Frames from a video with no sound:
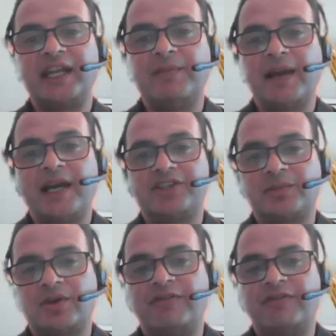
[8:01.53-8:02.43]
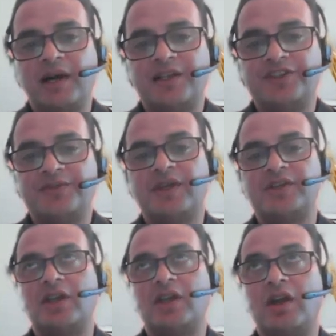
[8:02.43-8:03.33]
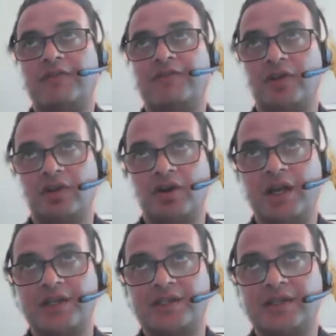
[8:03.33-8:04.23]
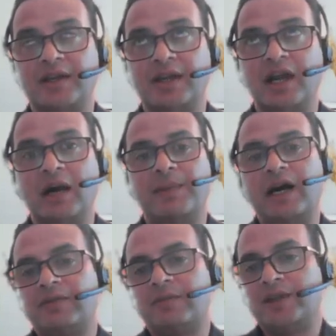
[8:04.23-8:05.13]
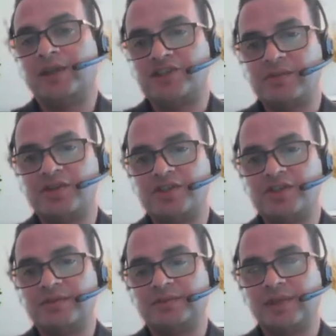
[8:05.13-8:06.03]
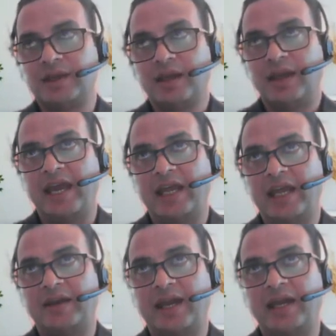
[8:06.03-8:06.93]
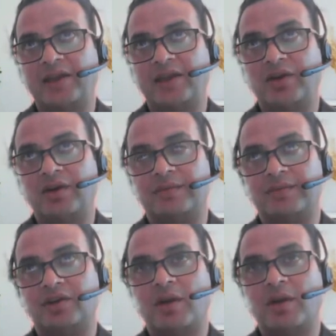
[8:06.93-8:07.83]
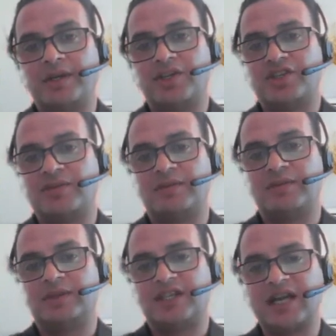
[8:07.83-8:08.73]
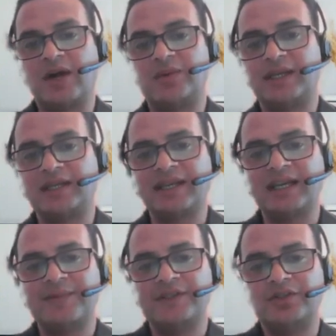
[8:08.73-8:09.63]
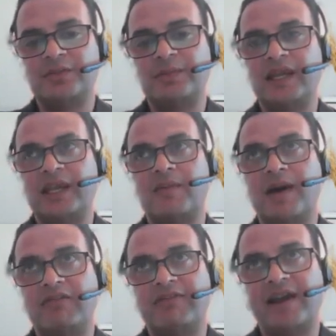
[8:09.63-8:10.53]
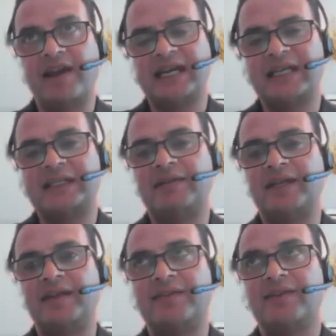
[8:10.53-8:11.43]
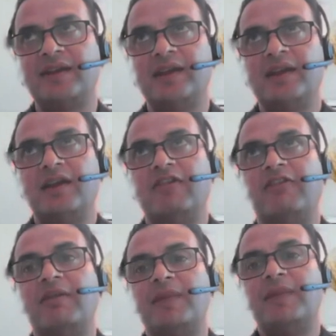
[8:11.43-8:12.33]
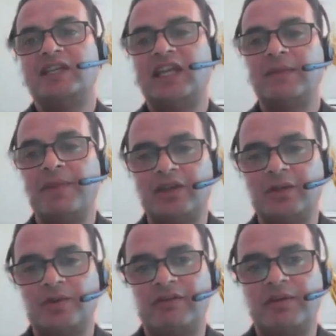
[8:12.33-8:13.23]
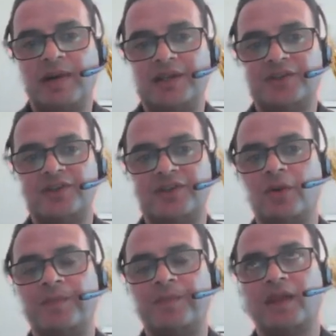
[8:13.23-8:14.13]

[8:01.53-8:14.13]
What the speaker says: impacts your profit margins, because a lot of your cost, apart from distribution and your competition discounting that comes into play, your manufacturing activities will majorly impact your profit margin. So